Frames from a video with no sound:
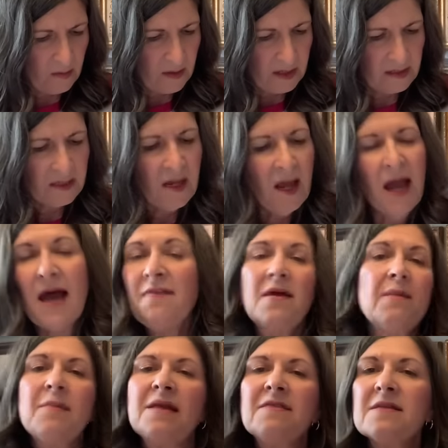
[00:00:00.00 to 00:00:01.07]
was. And
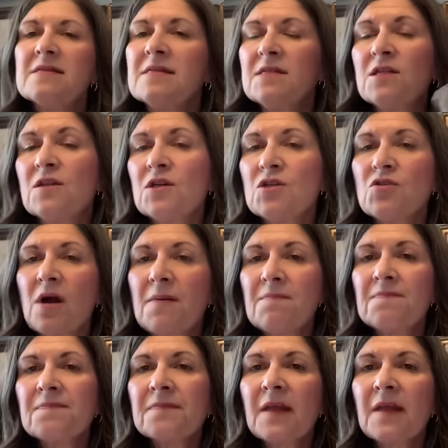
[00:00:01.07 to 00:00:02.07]
then made this into the drum.